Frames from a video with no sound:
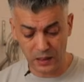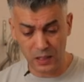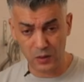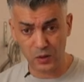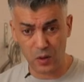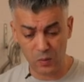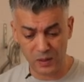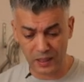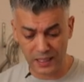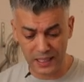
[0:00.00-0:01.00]
I use the whole
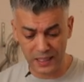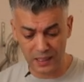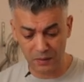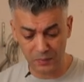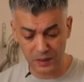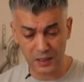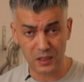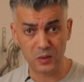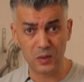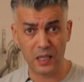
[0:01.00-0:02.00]
milk again here. This is
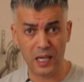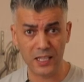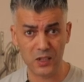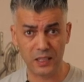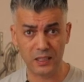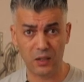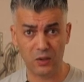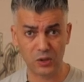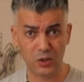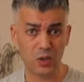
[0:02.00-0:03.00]
to hydrate
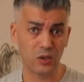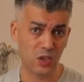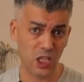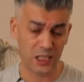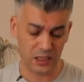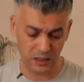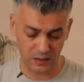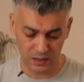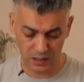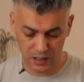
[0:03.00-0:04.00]
or soak the gelatin.